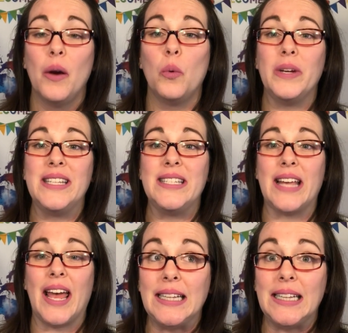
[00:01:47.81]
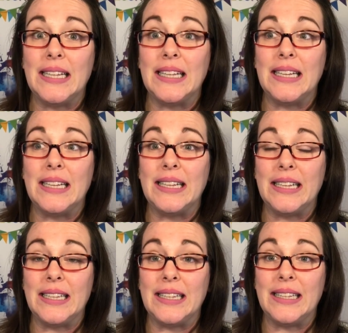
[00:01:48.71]
would say
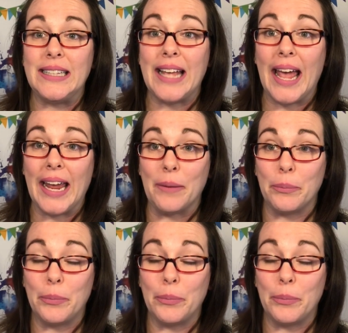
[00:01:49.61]
tape.